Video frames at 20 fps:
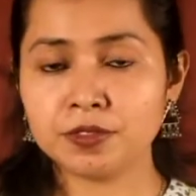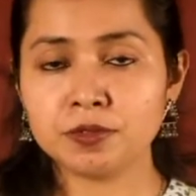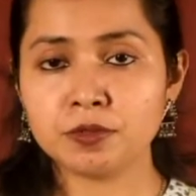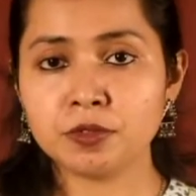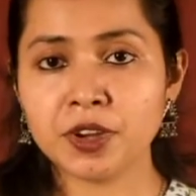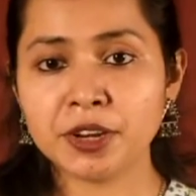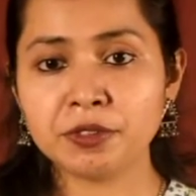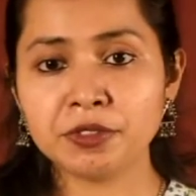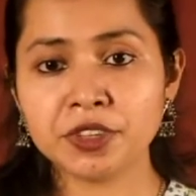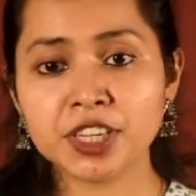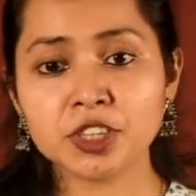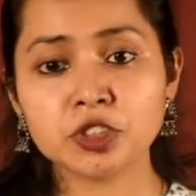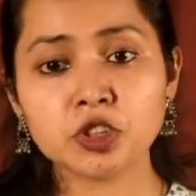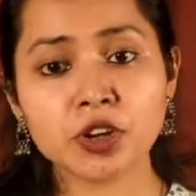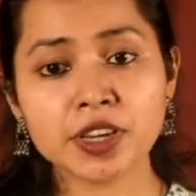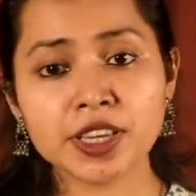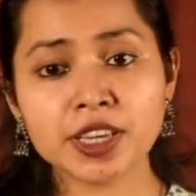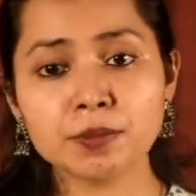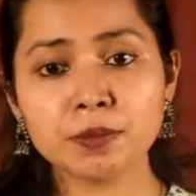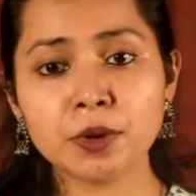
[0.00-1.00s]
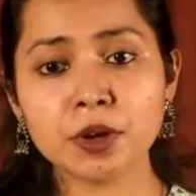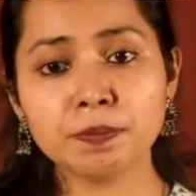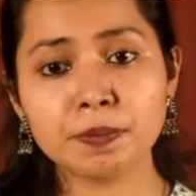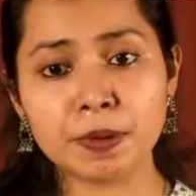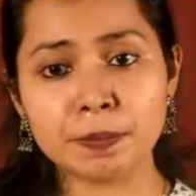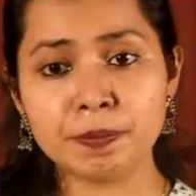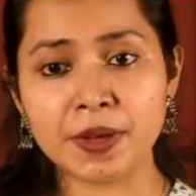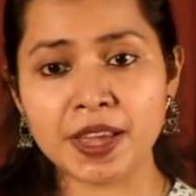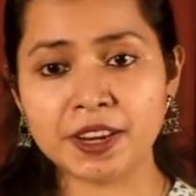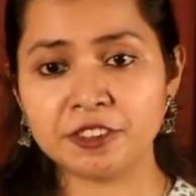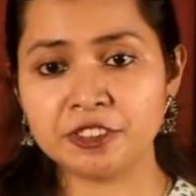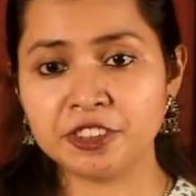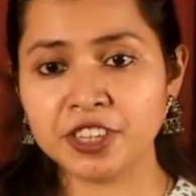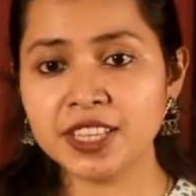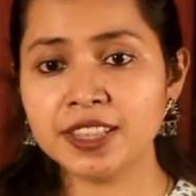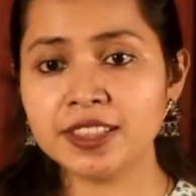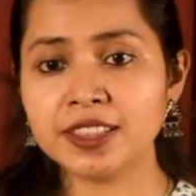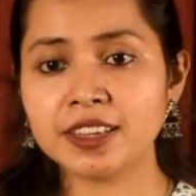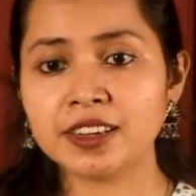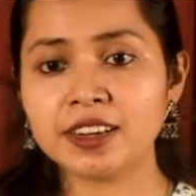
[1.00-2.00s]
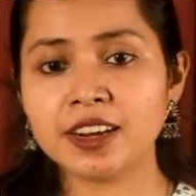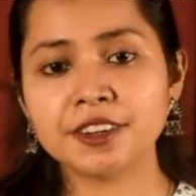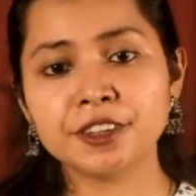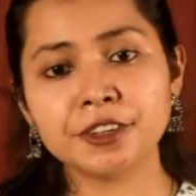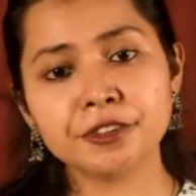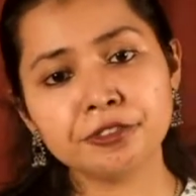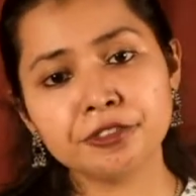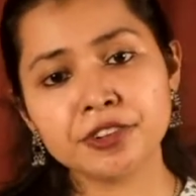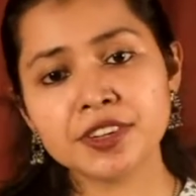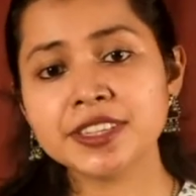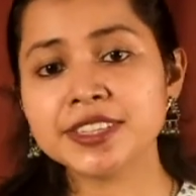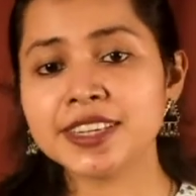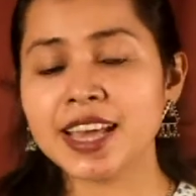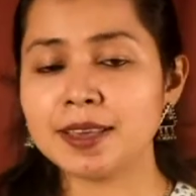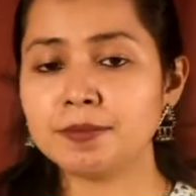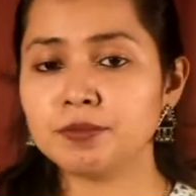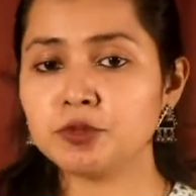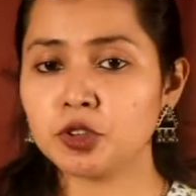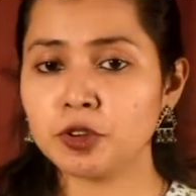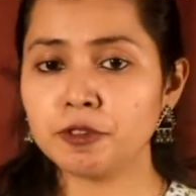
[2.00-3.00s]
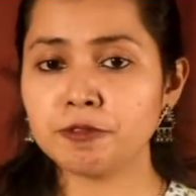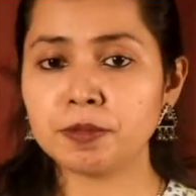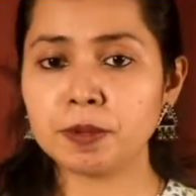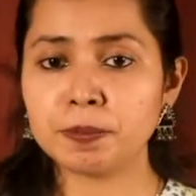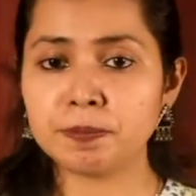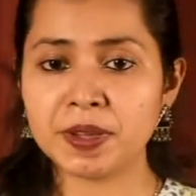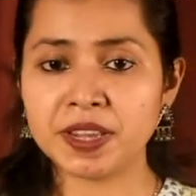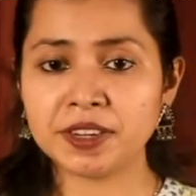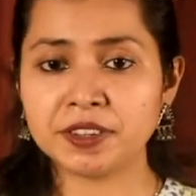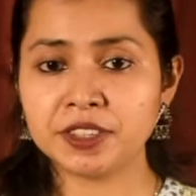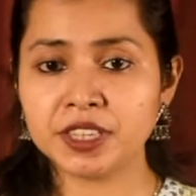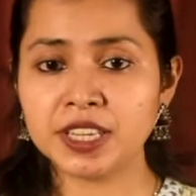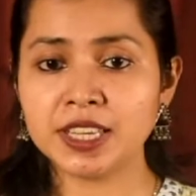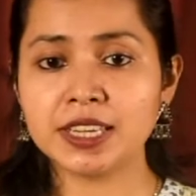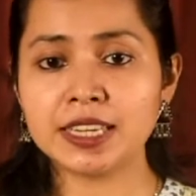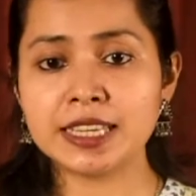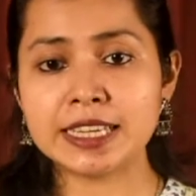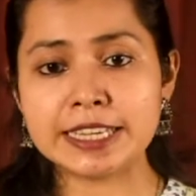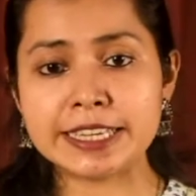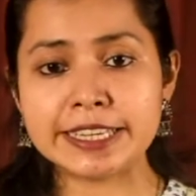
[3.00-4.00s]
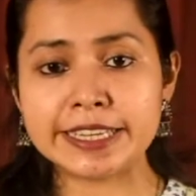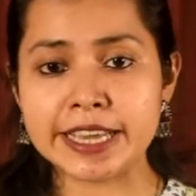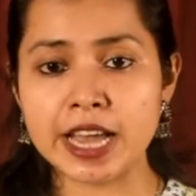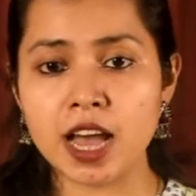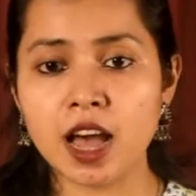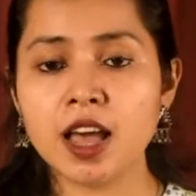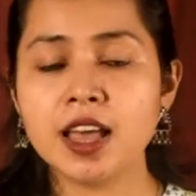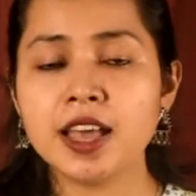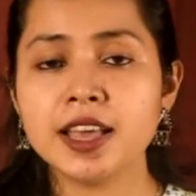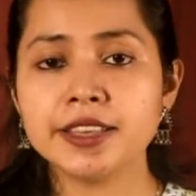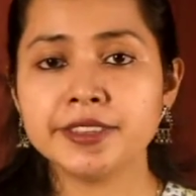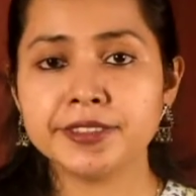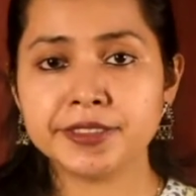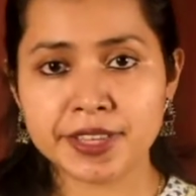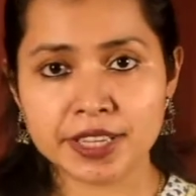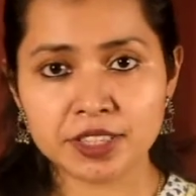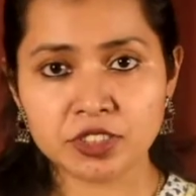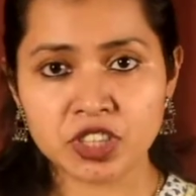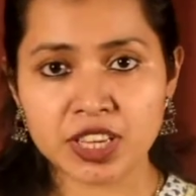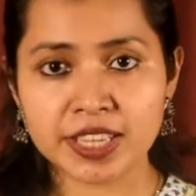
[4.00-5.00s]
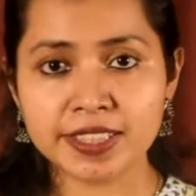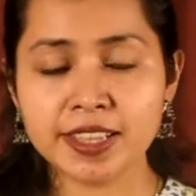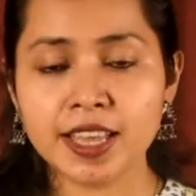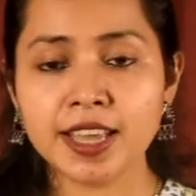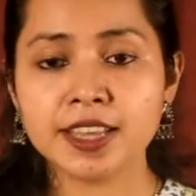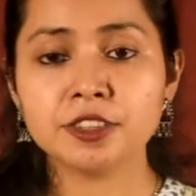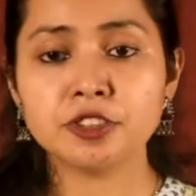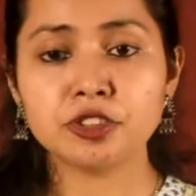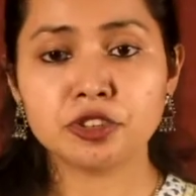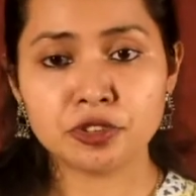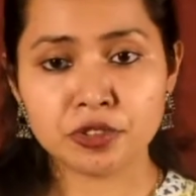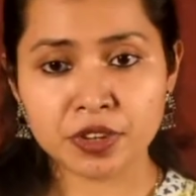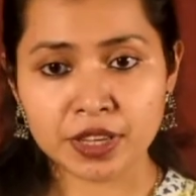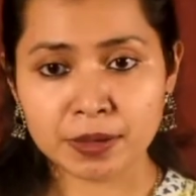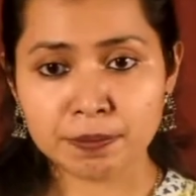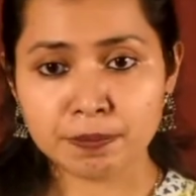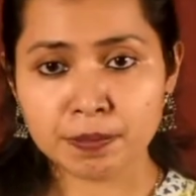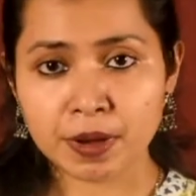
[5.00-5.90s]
when we are talking about puppetry there are different types of puppetry in india such as string